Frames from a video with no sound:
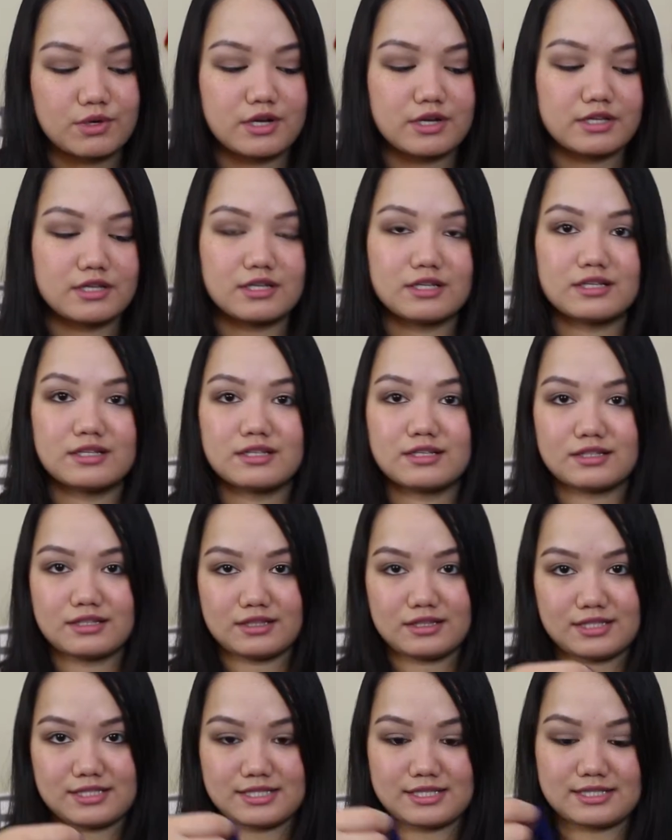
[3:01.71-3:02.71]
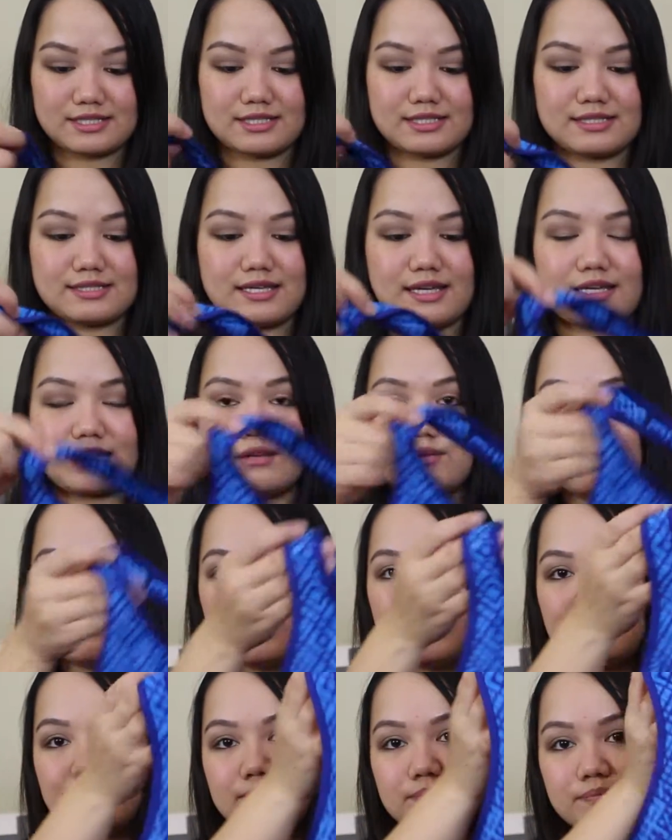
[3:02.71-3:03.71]
one. This is the second
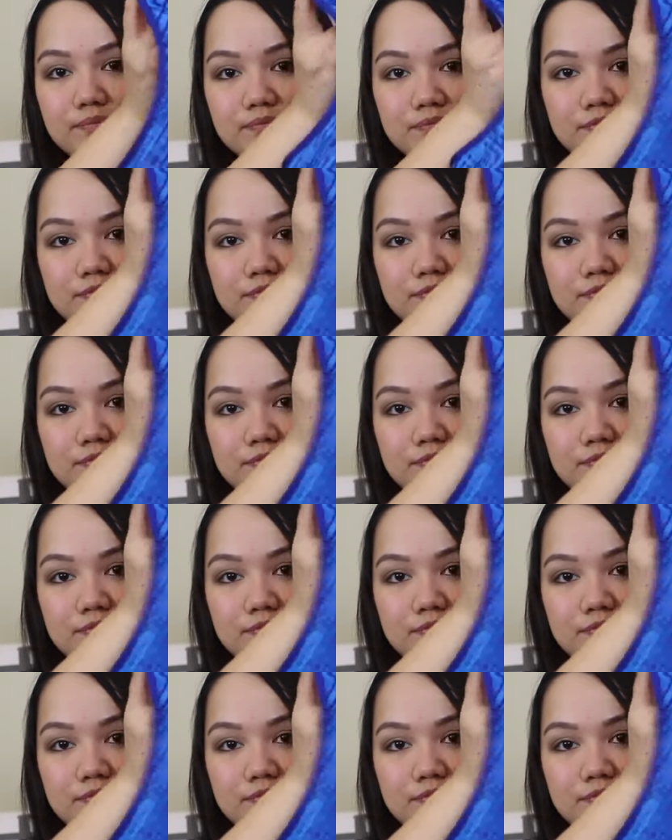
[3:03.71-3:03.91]
one.